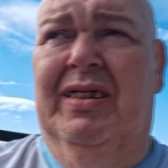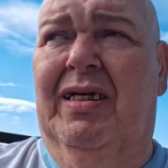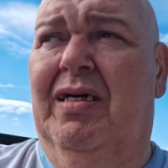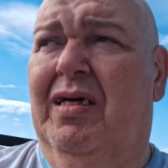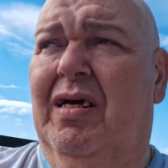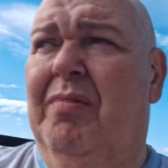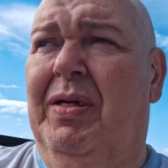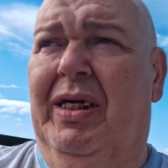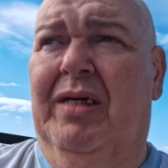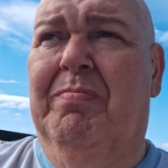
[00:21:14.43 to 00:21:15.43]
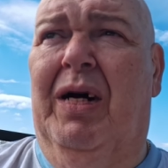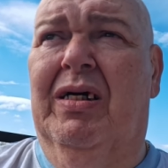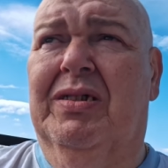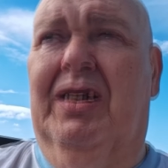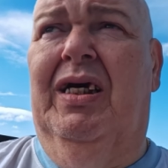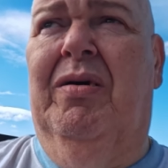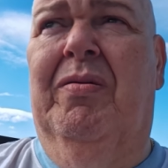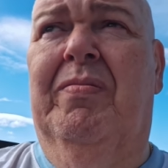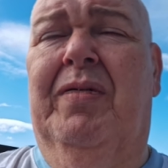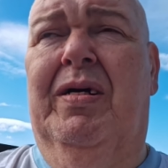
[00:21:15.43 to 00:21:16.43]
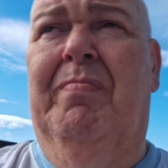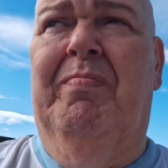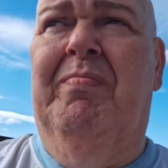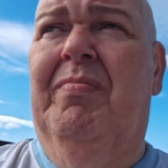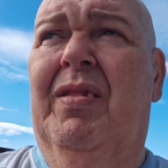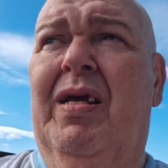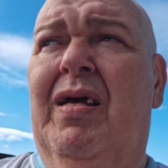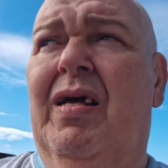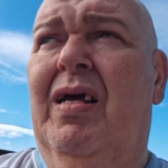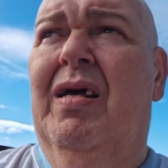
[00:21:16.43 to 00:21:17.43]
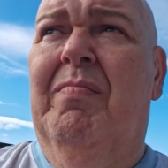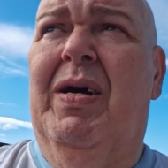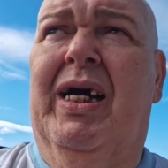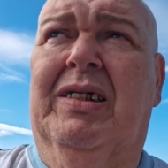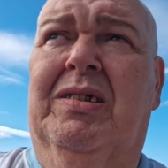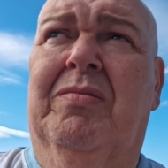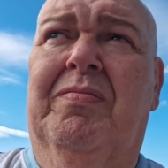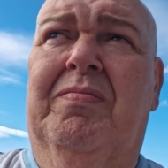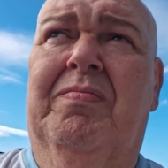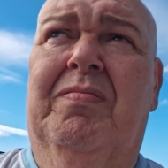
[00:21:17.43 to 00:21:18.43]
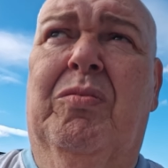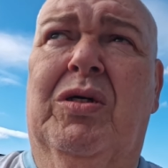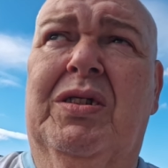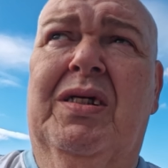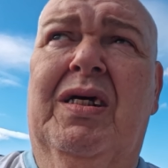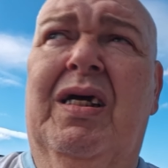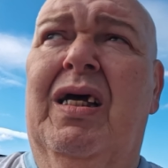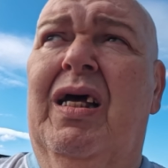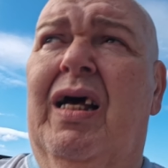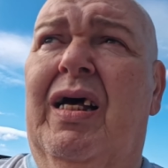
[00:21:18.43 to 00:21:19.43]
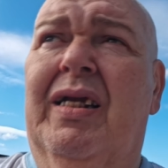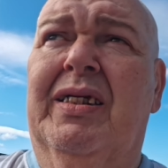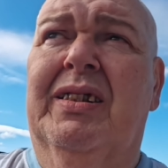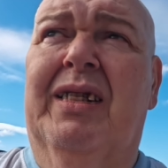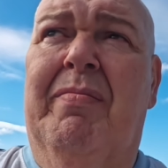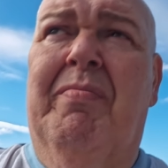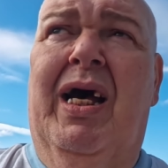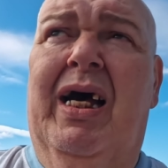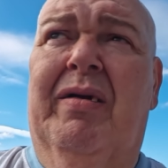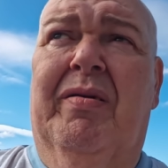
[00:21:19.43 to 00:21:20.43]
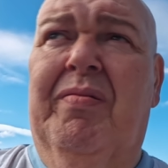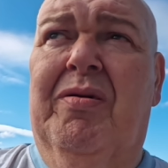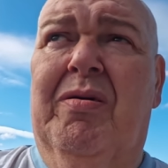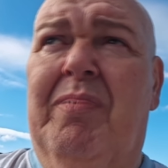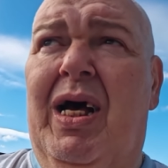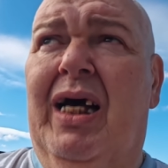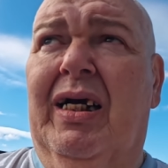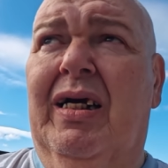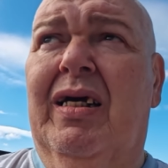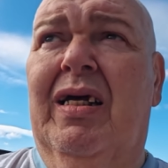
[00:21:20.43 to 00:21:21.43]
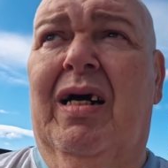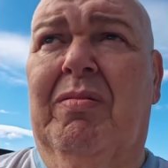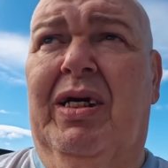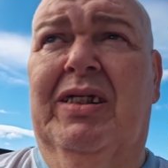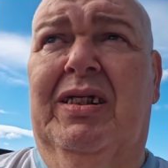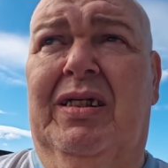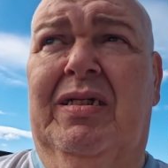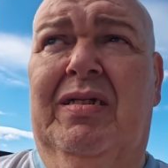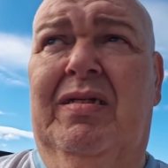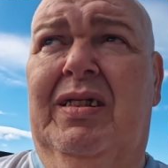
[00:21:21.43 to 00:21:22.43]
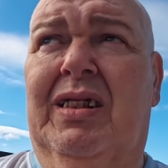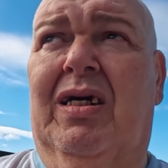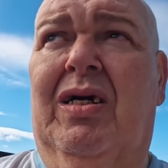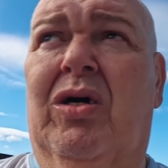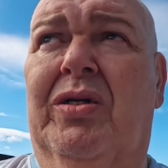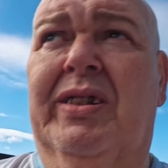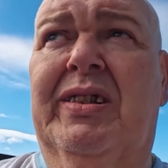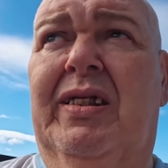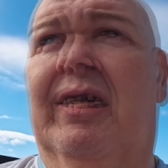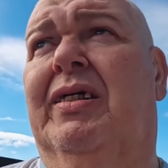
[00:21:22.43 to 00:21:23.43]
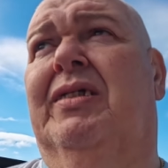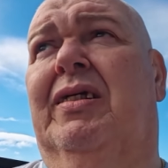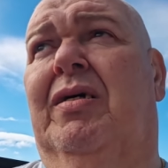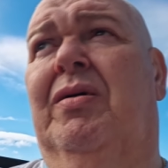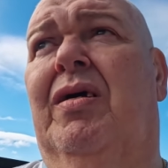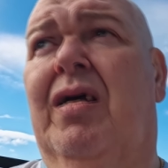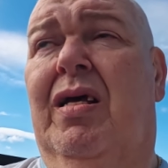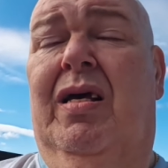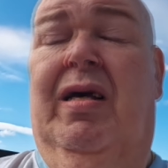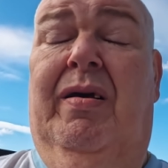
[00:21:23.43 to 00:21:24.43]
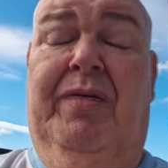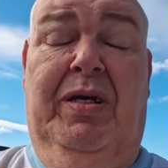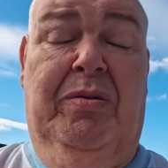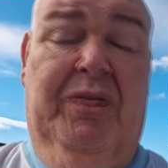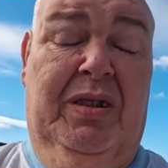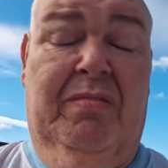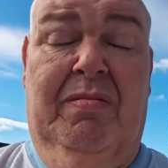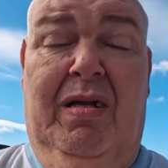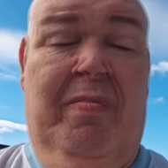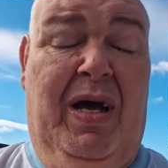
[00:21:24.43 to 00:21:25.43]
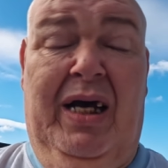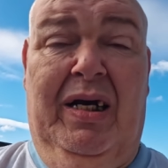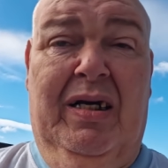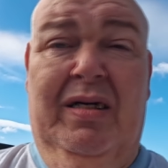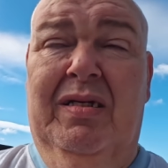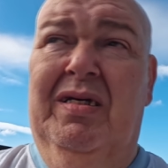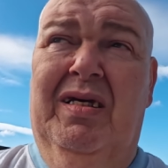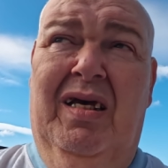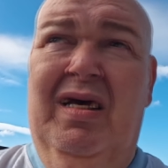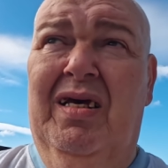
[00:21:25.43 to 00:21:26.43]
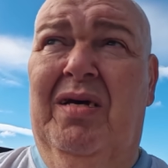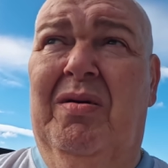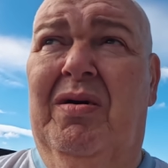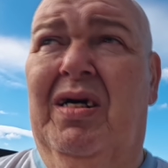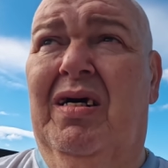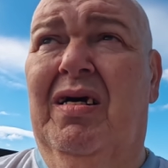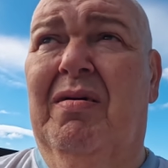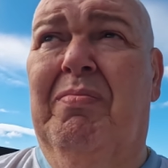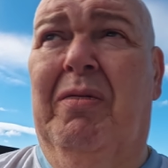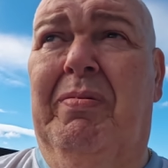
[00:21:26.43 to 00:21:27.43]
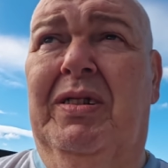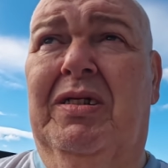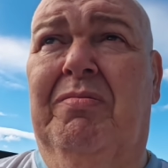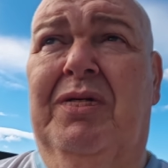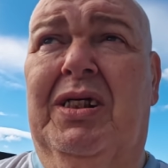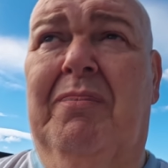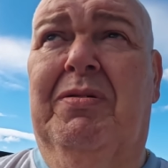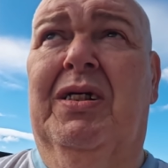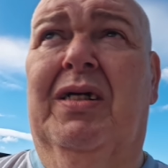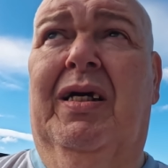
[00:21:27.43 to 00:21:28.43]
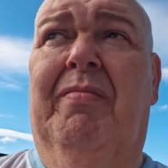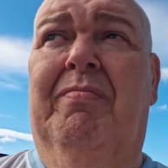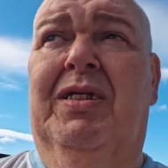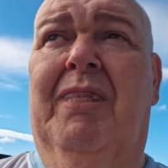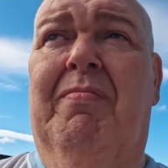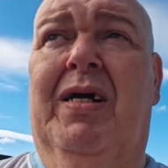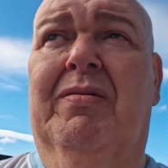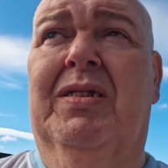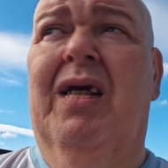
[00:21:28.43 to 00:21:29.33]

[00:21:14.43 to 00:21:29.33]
a, a big basket of um, bags of wood, and it's ten pound for a bag. I'm guessing it's like honesty, so if you use a bag, you uh, pop into reception and give them ten pounds